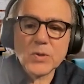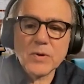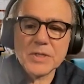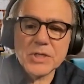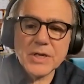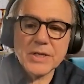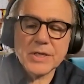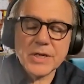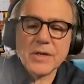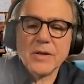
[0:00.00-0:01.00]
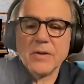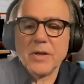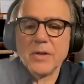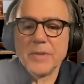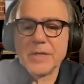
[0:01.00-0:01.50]
changing the
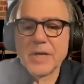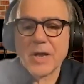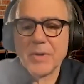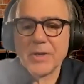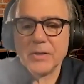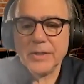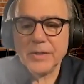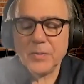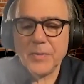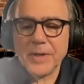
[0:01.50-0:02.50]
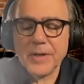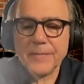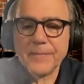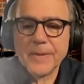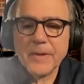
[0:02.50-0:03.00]
topic a little bit.
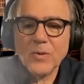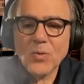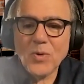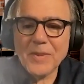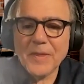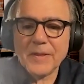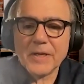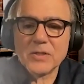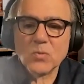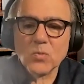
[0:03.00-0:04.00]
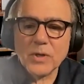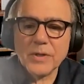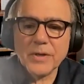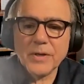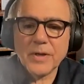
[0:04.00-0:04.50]
One thing that's really
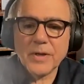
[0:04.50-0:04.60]
of